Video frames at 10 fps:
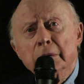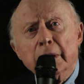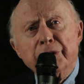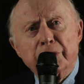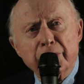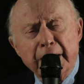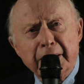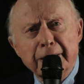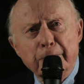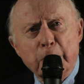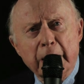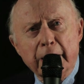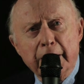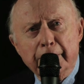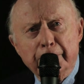He's directing the
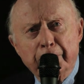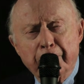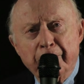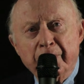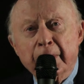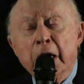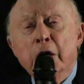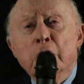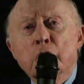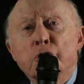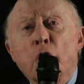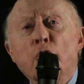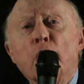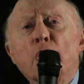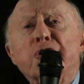play. Joe
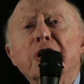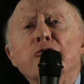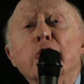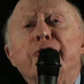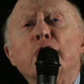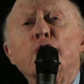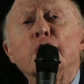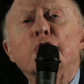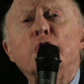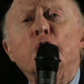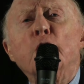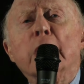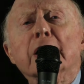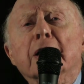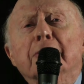Losey refuses to do
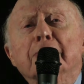it.